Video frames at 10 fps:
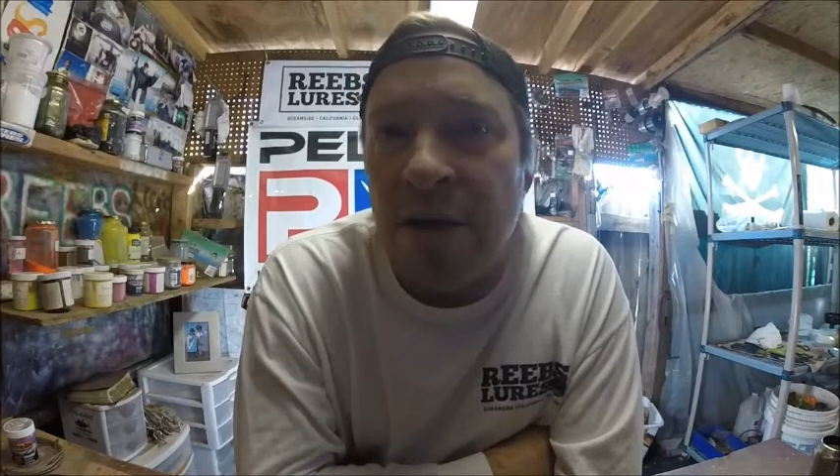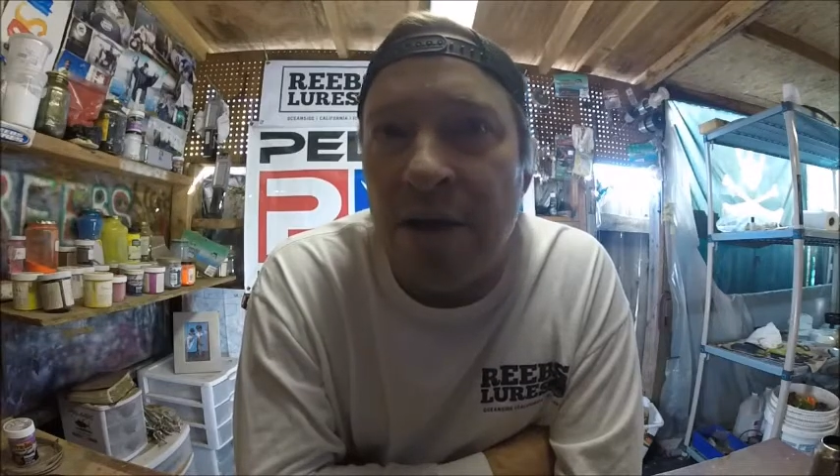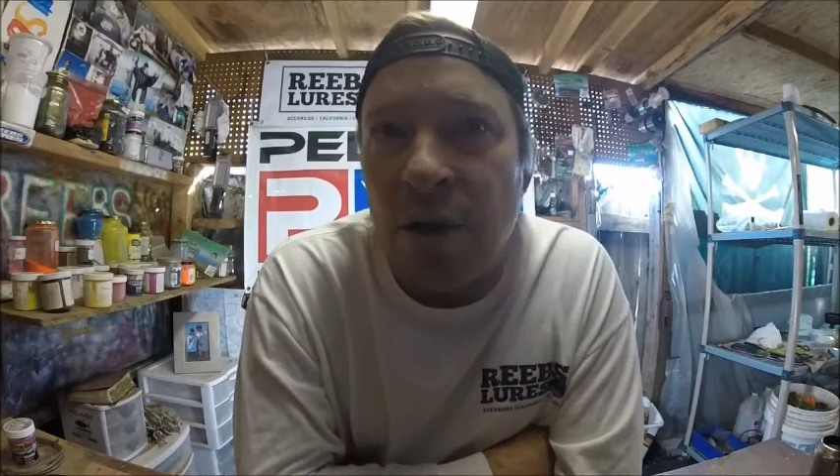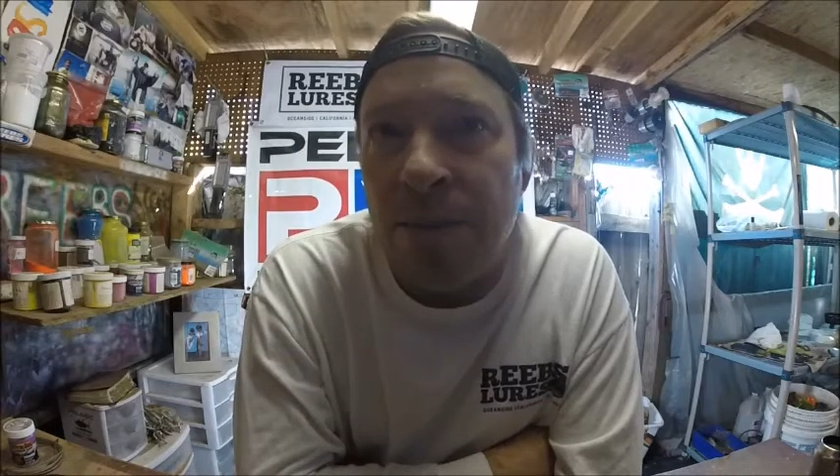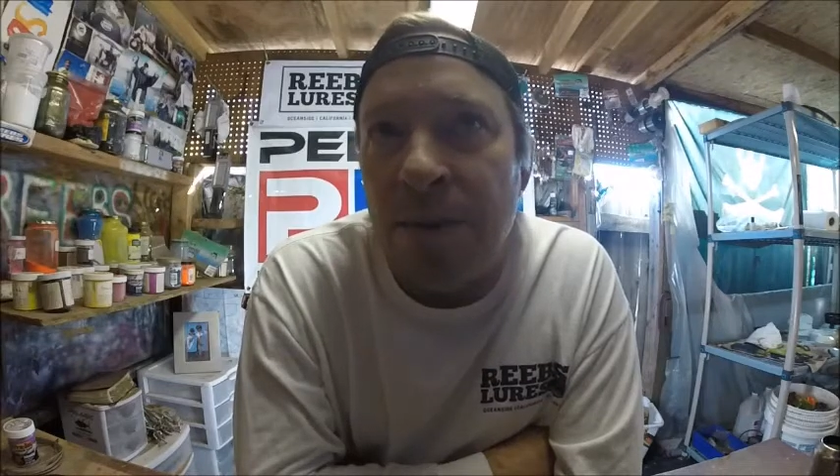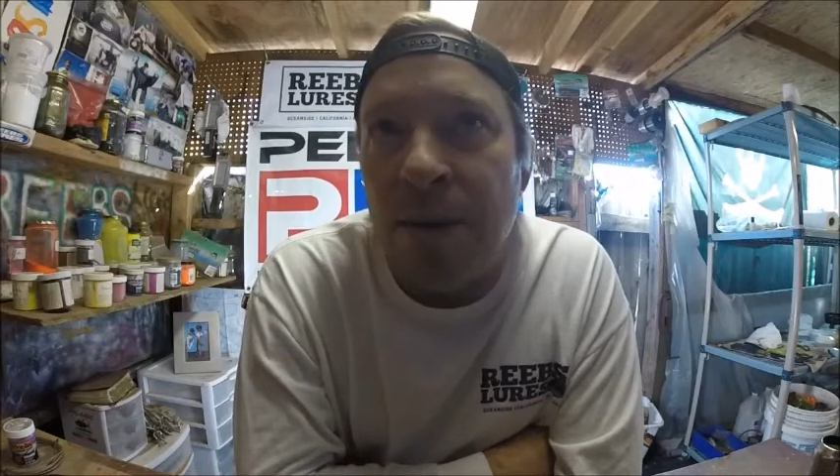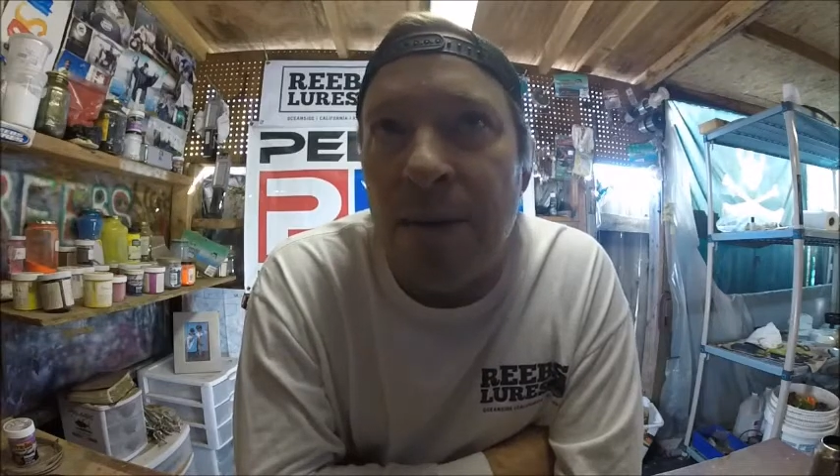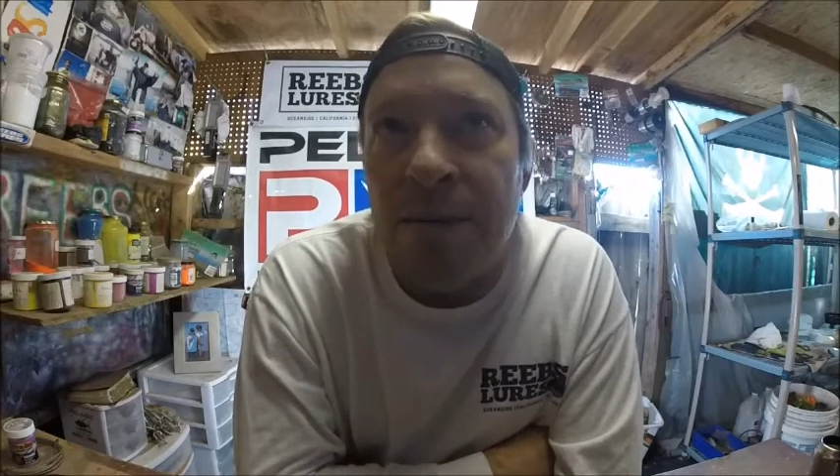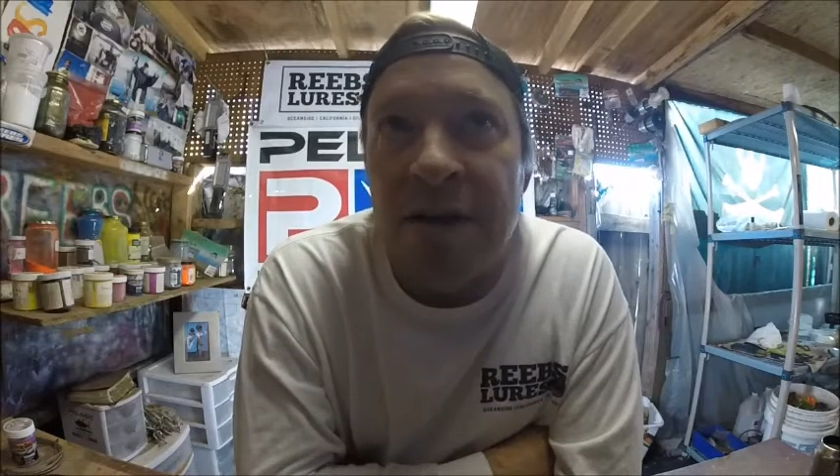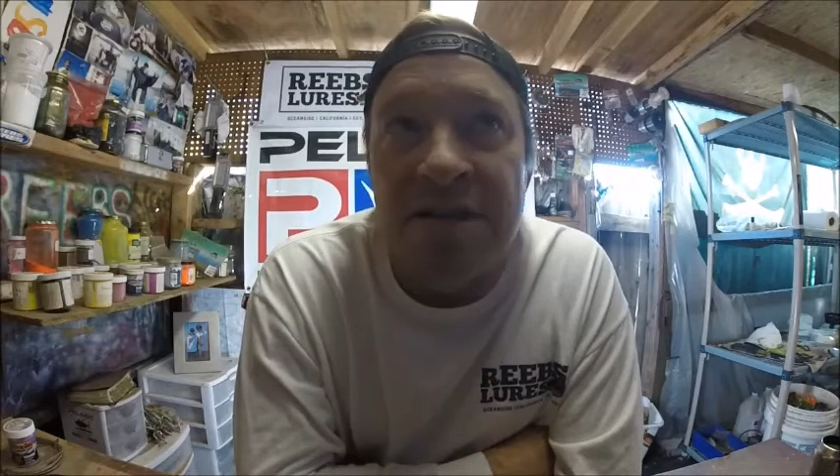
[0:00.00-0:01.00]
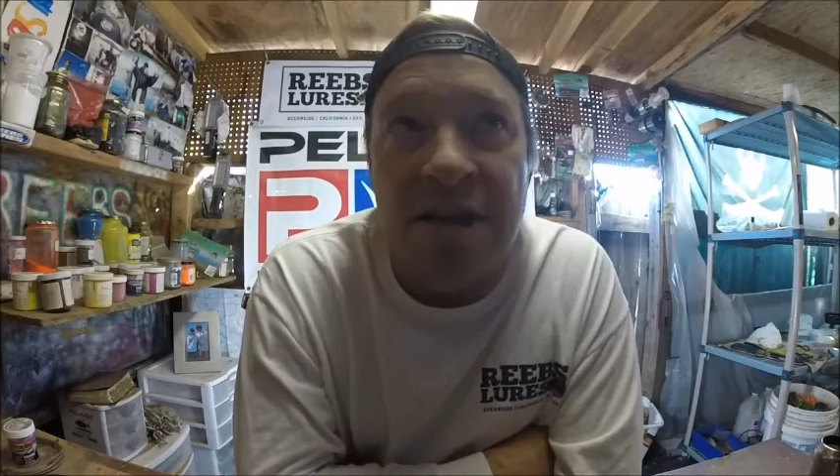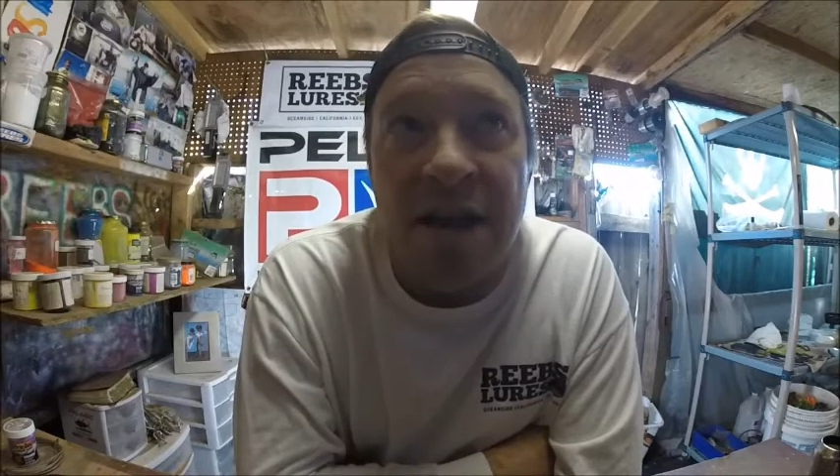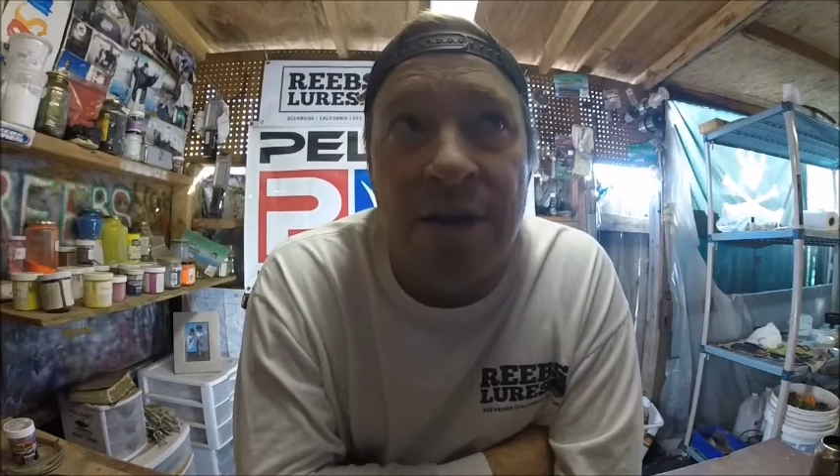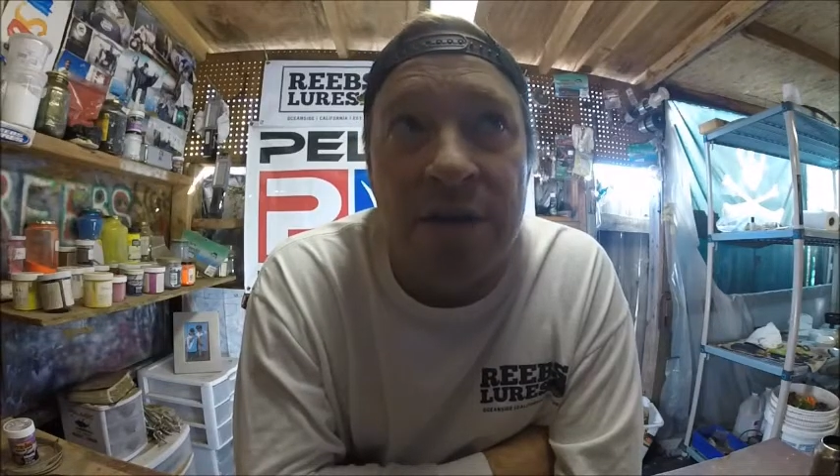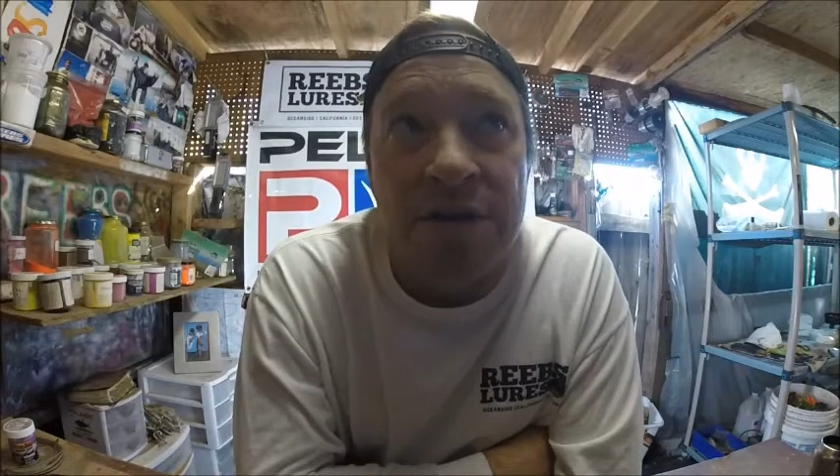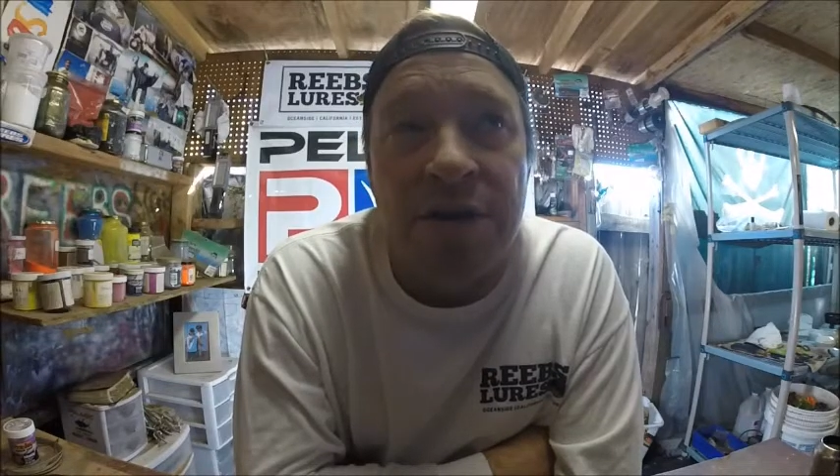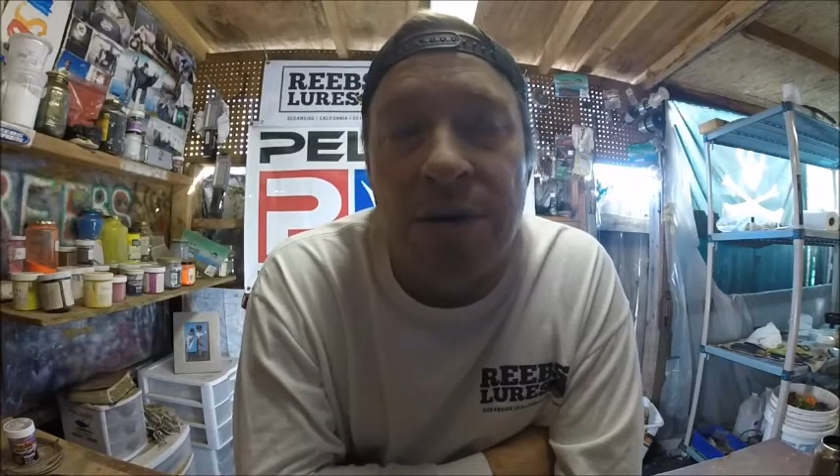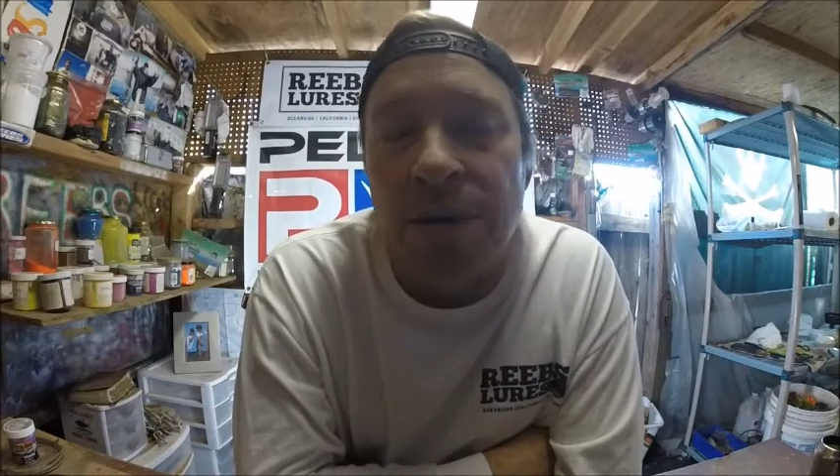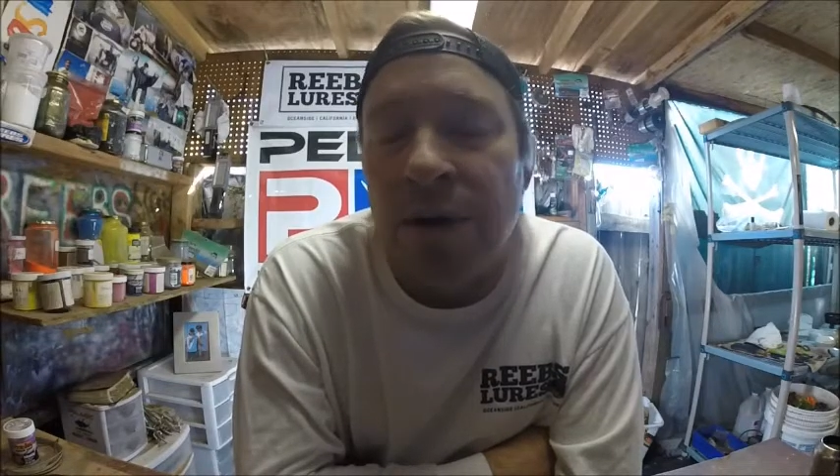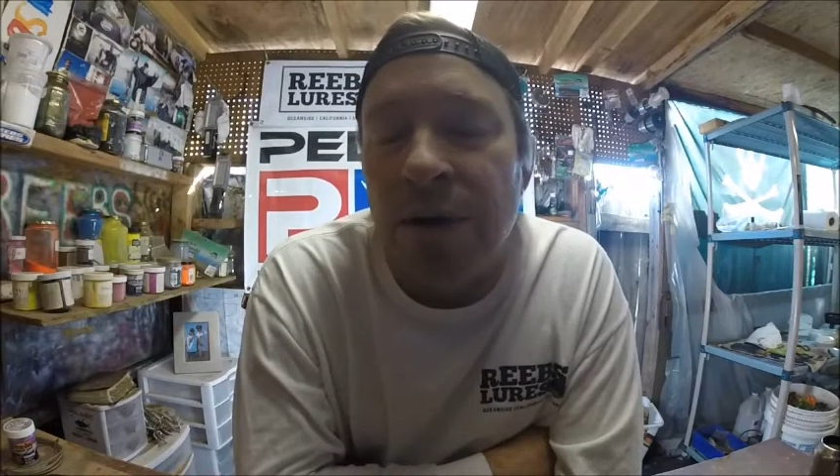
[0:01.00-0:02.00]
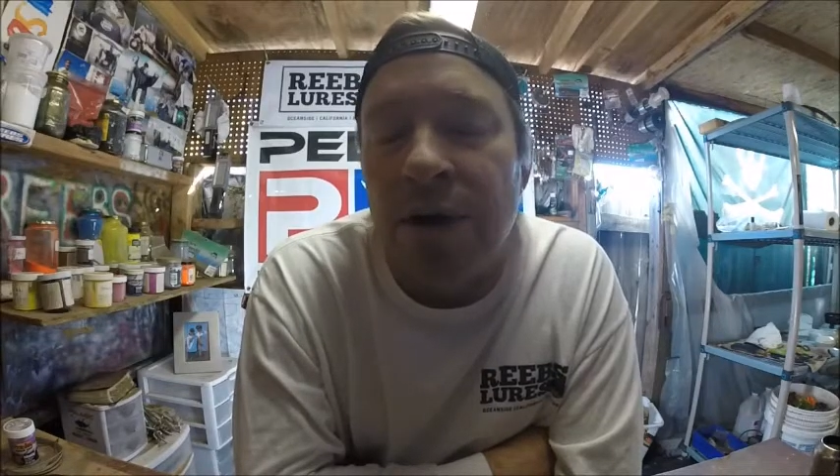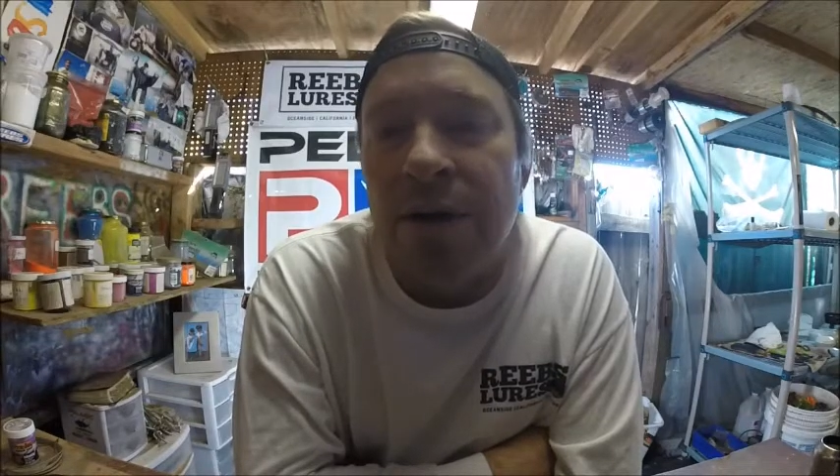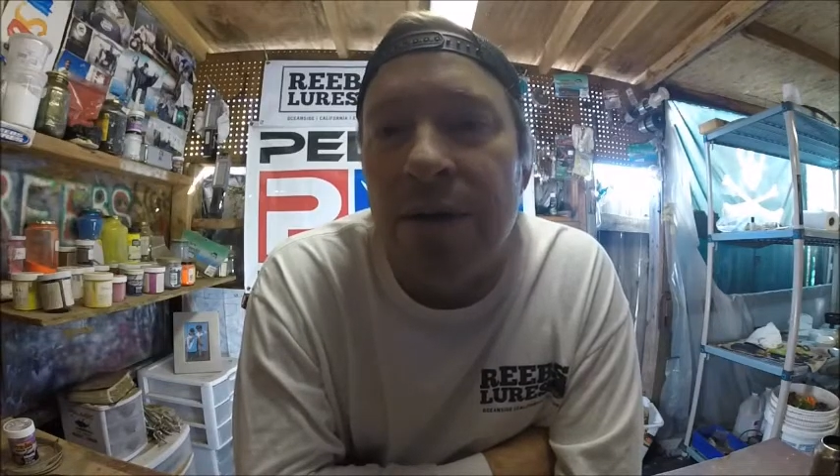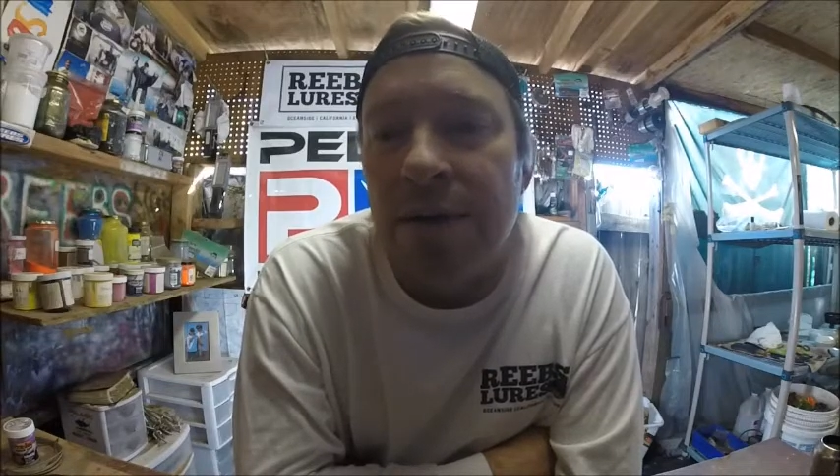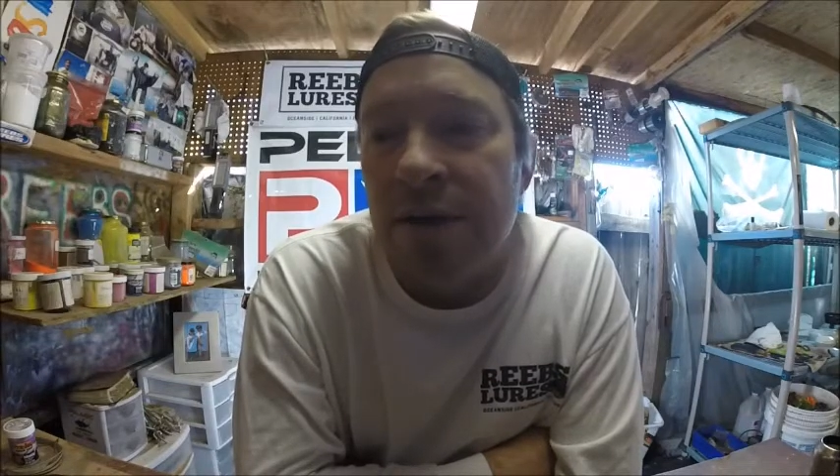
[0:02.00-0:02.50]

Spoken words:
then you open them up the next day, they're just corroded,